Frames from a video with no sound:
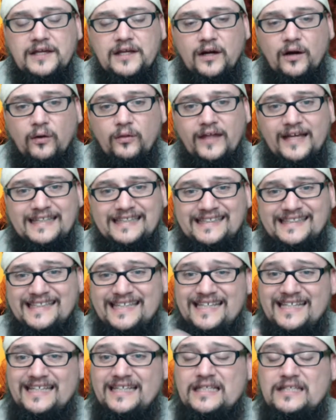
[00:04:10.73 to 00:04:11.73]
you know, they
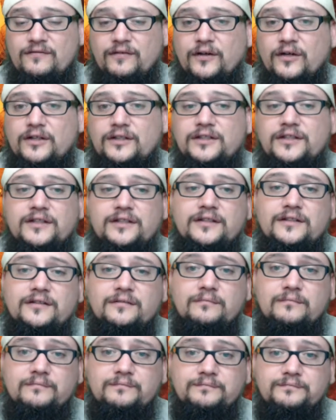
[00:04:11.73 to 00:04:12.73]
see these
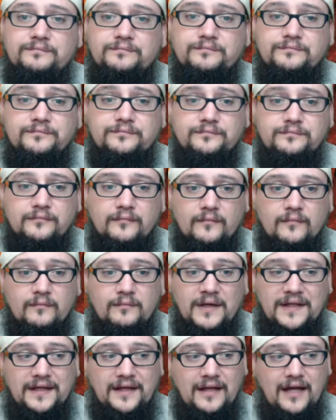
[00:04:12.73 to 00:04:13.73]
verses,
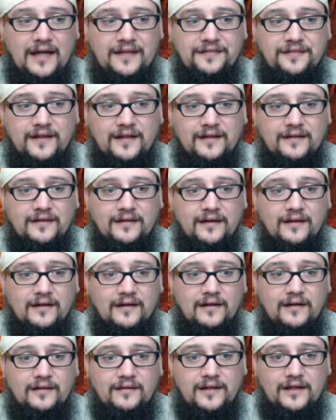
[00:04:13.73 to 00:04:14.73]
but I think
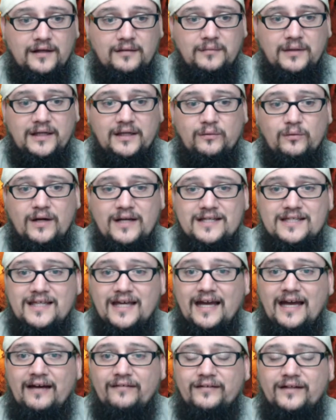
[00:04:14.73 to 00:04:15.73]
that in many
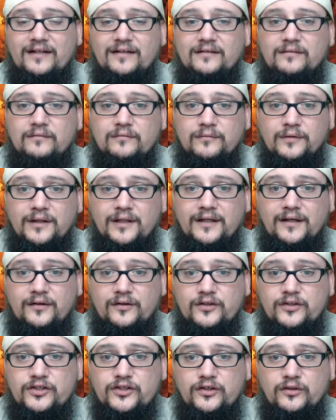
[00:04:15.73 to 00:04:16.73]
ways they haven't
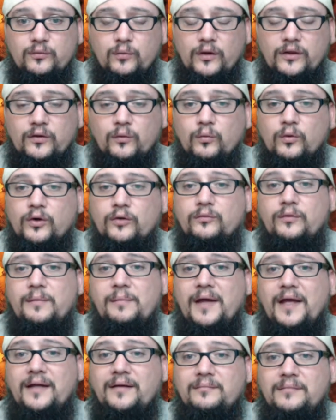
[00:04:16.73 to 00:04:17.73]
really understood what the word
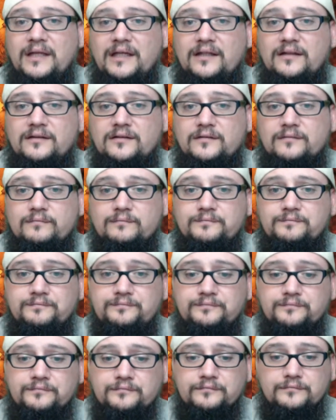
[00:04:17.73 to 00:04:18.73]
repent means.
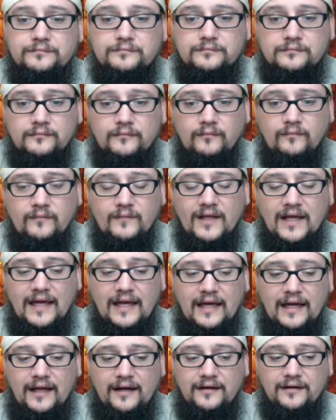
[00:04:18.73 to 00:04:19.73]

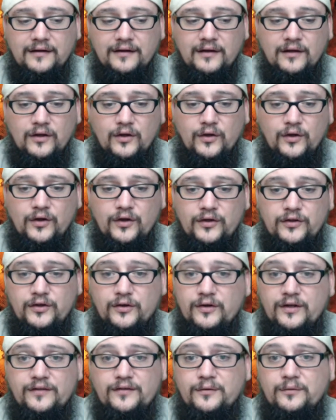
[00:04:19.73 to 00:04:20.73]
And
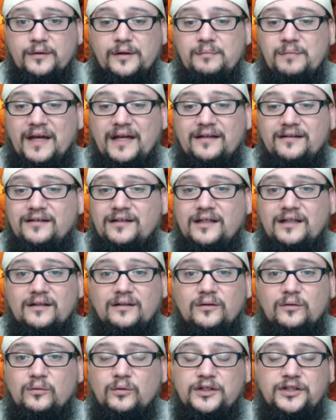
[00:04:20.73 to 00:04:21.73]
you're either
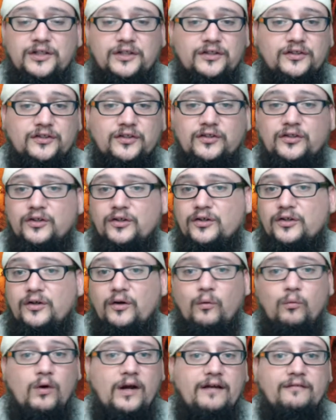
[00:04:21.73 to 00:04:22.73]
repenting, which is to
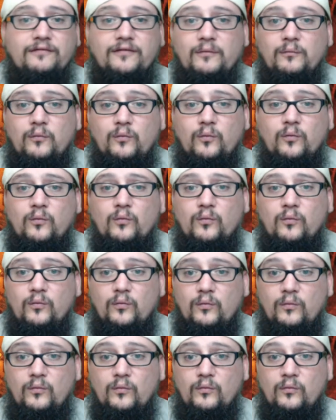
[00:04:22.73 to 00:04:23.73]
turn away from
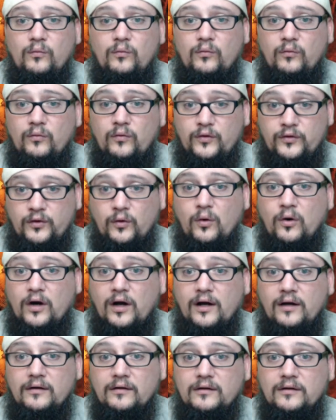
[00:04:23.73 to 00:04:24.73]
the
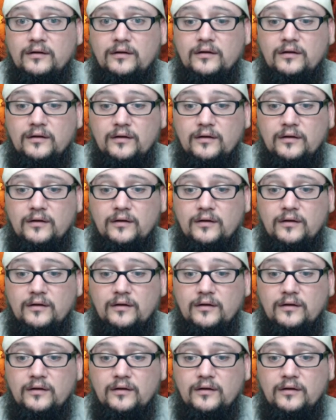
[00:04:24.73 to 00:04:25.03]
Torah,